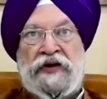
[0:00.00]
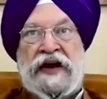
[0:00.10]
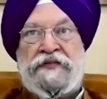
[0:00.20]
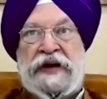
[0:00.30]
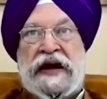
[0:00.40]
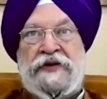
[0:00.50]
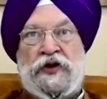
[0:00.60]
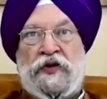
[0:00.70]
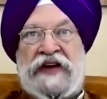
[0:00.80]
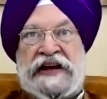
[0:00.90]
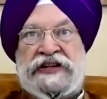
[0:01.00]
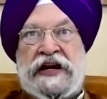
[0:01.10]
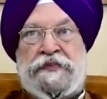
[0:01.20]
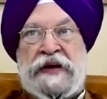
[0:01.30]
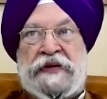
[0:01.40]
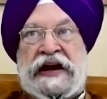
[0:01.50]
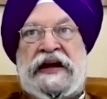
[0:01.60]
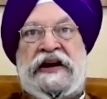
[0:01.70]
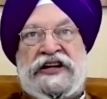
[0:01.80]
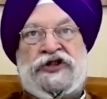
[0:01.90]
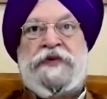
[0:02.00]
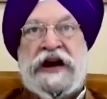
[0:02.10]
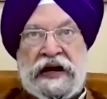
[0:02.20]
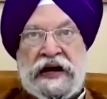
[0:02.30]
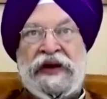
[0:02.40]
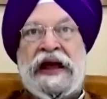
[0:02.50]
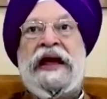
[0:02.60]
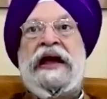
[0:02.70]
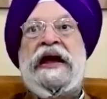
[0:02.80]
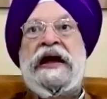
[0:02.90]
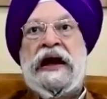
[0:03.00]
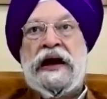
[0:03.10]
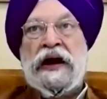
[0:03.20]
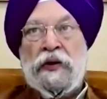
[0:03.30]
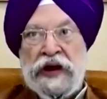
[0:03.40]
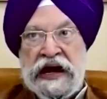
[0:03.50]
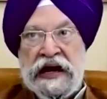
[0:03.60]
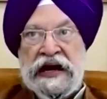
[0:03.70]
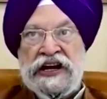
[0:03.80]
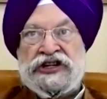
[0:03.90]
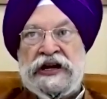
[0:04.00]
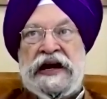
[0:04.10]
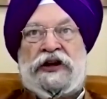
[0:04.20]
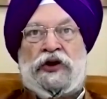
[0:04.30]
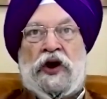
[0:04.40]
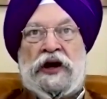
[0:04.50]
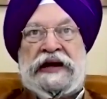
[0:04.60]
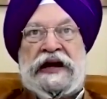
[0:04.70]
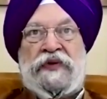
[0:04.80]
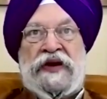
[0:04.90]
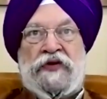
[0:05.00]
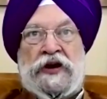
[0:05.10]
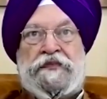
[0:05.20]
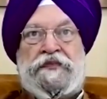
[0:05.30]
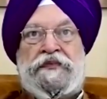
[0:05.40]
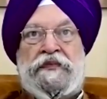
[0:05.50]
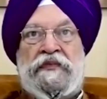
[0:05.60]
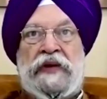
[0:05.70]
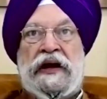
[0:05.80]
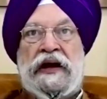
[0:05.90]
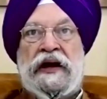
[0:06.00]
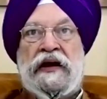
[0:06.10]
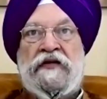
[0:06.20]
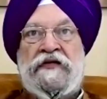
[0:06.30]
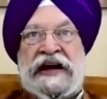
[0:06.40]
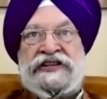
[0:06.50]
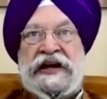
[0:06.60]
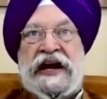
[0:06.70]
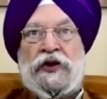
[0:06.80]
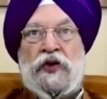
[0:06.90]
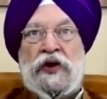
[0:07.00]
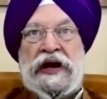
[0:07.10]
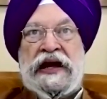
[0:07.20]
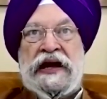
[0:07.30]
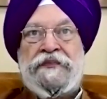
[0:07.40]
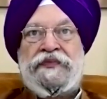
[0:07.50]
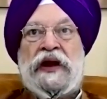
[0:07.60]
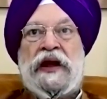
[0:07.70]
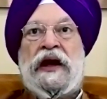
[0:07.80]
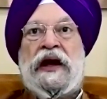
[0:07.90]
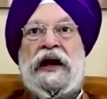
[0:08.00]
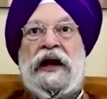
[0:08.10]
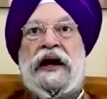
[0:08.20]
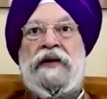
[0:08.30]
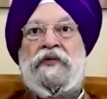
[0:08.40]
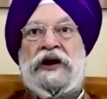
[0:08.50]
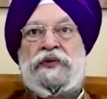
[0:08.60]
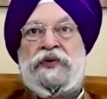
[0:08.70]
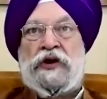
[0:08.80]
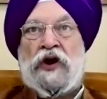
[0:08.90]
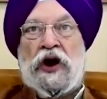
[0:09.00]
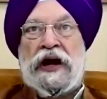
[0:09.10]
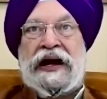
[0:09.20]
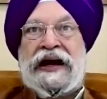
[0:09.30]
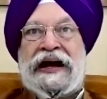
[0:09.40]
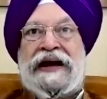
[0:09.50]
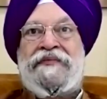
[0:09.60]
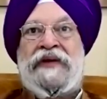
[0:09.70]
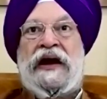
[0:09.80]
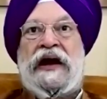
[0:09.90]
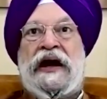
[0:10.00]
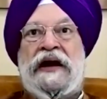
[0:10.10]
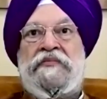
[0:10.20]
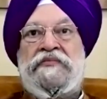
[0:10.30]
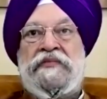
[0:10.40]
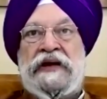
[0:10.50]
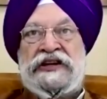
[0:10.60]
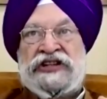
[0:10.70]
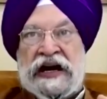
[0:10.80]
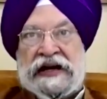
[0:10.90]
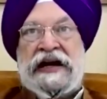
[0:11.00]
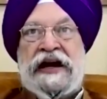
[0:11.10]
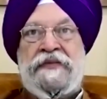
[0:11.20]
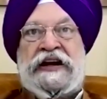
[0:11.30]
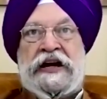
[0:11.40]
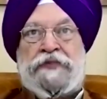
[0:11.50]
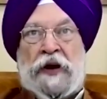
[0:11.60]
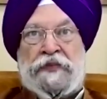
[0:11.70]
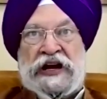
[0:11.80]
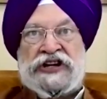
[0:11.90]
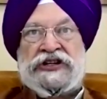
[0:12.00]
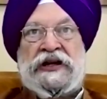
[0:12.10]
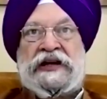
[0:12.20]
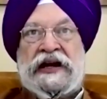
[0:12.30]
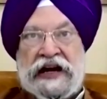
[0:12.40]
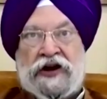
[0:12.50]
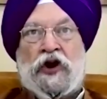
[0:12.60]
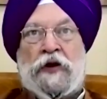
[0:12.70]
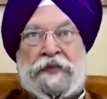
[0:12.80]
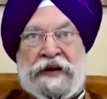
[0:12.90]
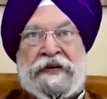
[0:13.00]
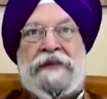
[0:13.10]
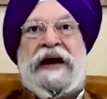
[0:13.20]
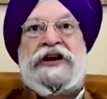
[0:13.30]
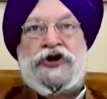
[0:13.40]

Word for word: we have been able to vaccinate people at a great speed we initially thought that we would vaccinate only uh, what we call uh, uh, a certain limited population, 30 crore people by